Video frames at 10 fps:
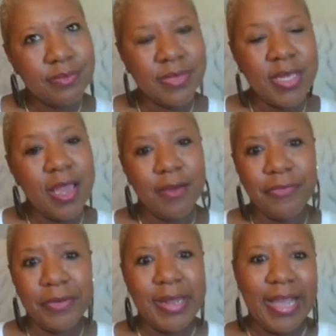Yeah,
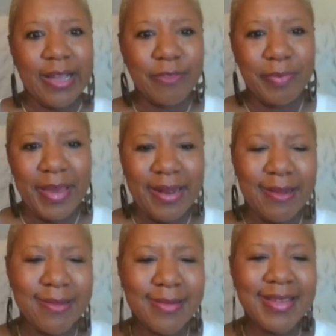for lack of a
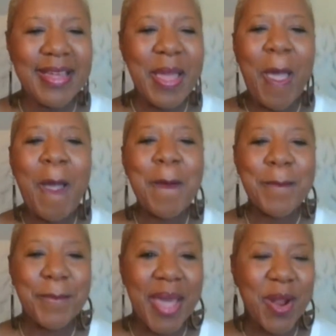
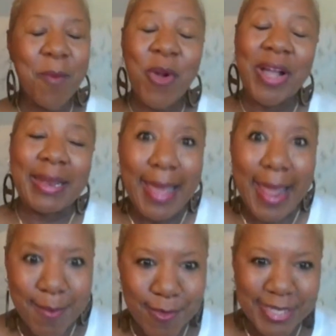better, more
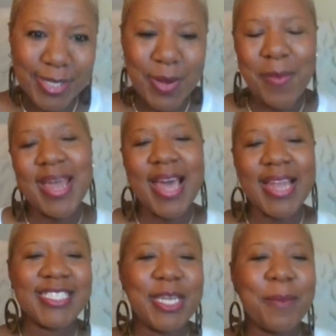glamorous
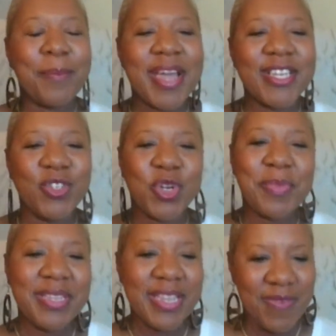terminology, but you could
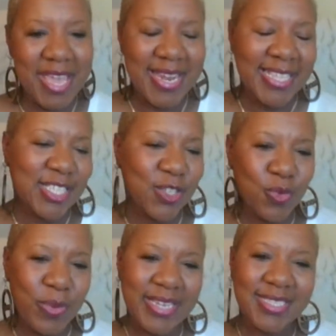be living in a
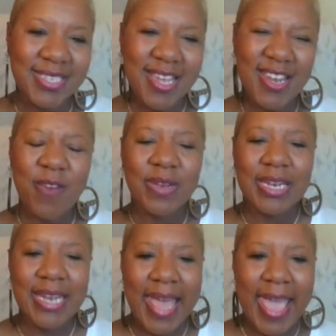situation of
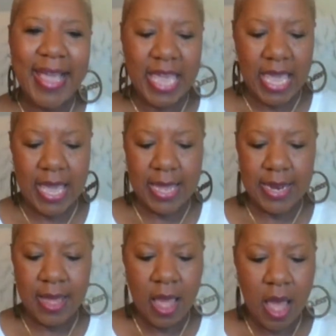lack
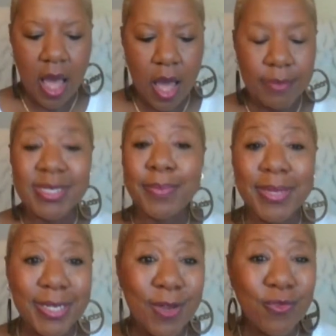and
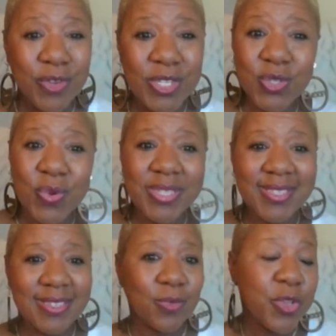depleted
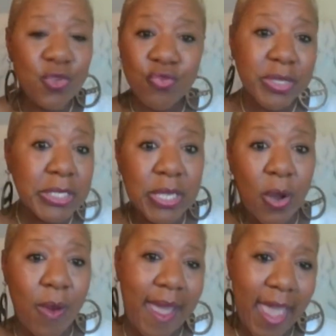resources when you really
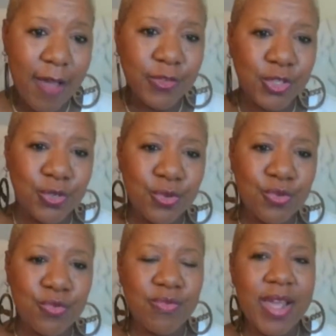don't have
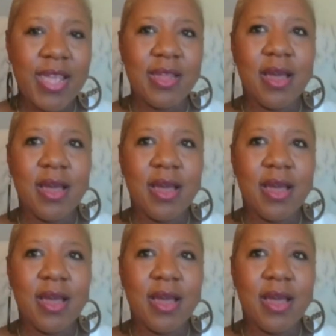to, right?